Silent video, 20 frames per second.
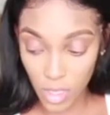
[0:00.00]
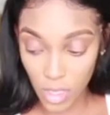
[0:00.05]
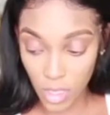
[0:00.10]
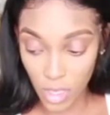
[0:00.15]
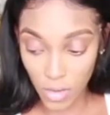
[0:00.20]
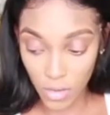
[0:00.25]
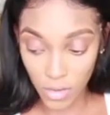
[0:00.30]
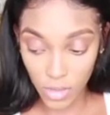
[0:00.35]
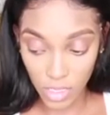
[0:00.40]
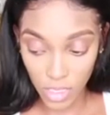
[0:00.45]

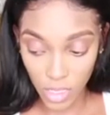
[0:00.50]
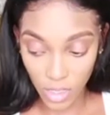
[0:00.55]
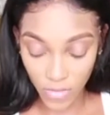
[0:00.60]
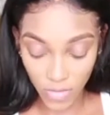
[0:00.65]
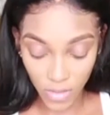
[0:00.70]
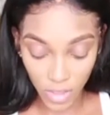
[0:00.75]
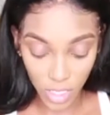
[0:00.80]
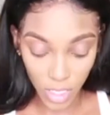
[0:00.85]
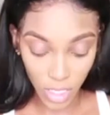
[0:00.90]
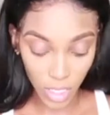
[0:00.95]
I was not
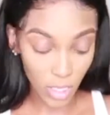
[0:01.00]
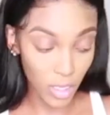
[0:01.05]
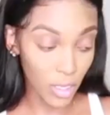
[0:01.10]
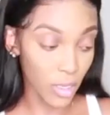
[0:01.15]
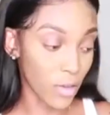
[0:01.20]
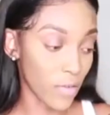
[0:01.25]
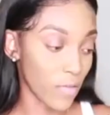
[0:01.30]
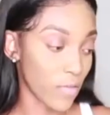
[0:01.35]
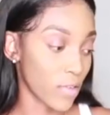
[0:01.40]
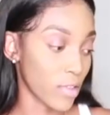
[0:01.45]
gonna take an
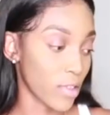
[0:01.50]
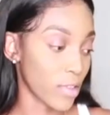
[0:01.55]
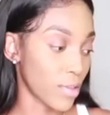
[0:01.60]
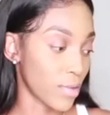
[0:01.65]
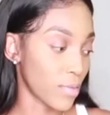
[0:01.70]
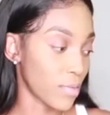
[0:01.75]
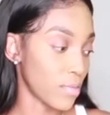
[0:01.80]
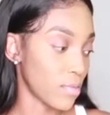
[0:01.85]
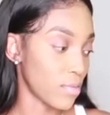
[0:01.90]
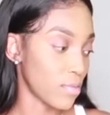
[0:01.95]
L for them.
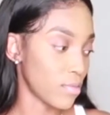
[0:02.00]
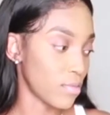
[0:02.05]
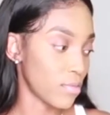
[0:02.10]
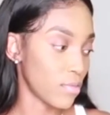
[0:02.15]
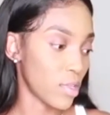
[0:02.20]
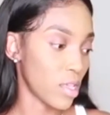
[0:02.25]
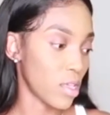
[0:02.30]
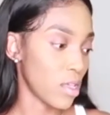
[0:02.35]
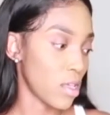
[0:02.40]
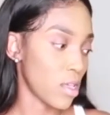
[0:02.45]

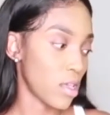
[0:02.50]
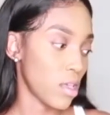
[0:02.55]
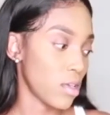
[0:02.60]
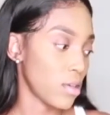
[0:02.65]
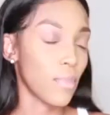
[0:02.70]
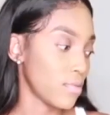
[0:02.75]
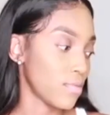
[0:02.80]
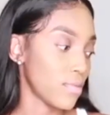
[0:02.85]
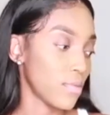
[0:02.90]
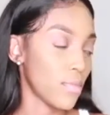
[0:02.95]

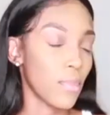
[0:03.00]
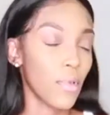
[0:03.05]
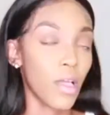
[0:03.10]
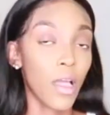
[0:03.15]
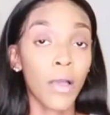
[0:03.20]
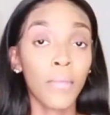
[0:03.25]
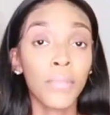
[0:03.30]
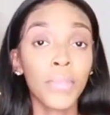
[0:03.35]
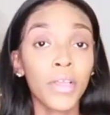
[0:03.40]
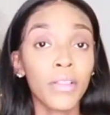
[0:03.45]

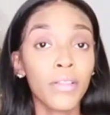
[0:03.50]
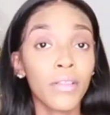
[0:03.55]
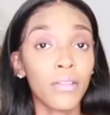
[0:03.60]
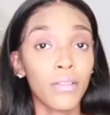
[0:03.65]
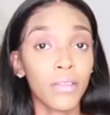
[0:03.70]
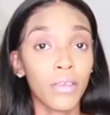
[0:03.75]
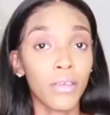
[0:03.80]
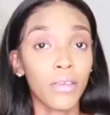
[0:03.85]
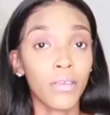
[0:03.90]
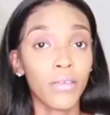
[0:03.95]
I'm gonna
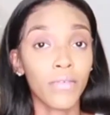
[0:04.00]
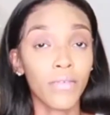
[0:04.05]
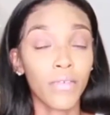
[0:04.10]
leave